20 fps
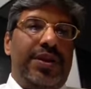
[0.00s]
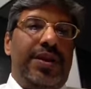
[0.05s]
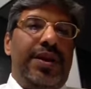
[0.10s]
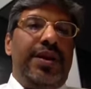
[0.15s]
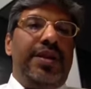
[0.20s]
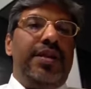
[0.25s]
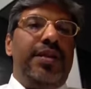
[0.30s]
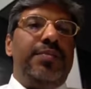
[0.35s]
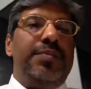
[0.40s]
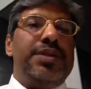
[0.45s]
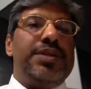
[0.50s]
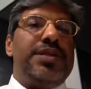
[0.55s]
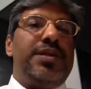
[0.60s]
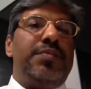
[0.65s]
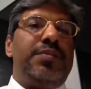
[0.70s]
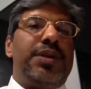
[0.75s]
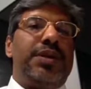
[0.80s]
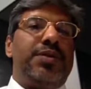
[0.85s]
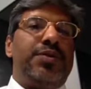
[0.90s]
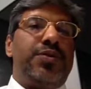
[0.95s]
In the
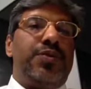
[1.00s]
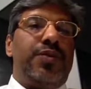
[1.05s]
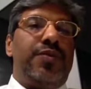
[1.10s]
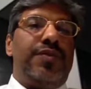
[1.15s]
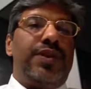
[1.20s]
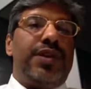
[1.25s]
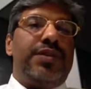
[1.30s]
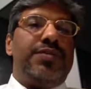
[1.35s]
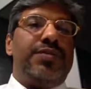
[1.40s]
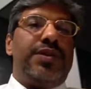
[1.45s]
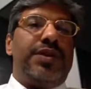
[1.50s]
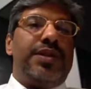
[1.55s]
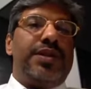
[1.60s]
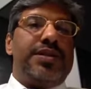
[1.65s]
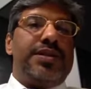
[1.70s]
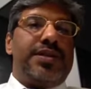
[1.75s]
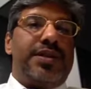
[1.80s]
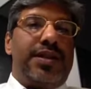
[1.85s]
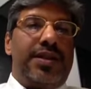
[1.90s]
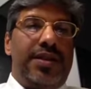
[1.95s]
measurement tool, we have to
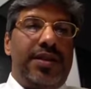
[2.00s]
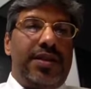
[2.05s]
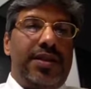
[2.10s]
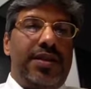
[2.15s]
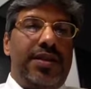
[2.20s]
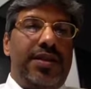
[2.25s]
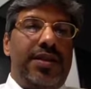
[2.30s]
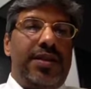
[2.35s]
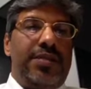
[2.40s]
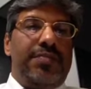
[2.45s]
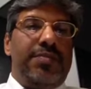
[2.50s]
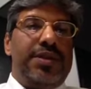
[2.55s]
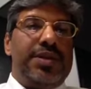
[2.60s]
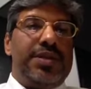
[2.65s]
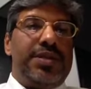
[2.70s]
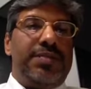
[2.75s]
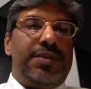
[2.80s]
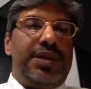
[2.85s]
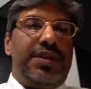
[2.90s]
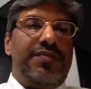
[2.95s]
understand the
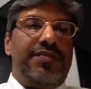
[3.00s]
measurement